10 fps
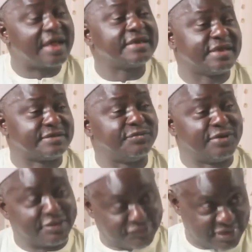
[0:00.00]
heard that,
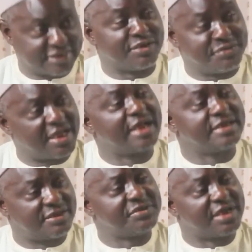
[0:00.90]
but that is later. We
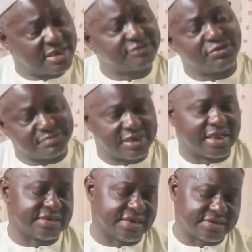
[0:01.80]
had something
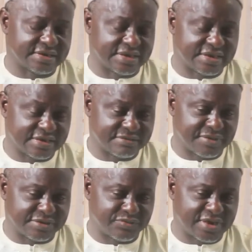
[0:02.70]
like that,
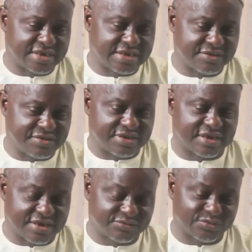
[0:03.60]
particularly in
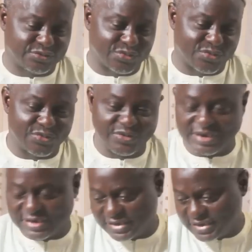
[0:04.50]
relation to
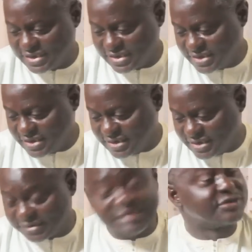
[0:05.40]
the
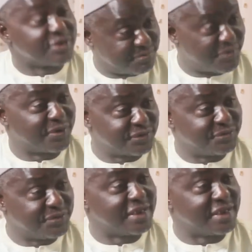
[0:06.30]
secure report. We